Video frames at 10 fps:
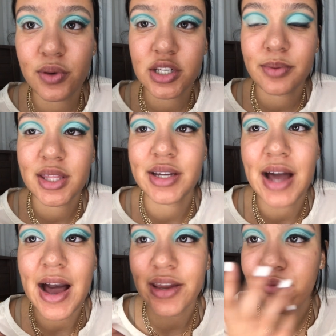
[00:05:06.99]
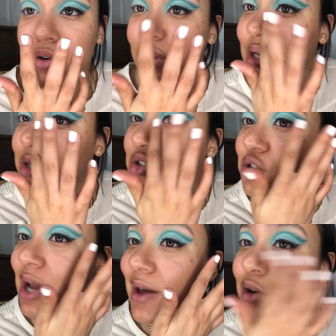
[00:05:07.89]
to be the guide for the
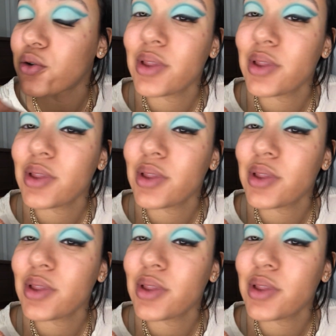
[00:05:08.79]
shadow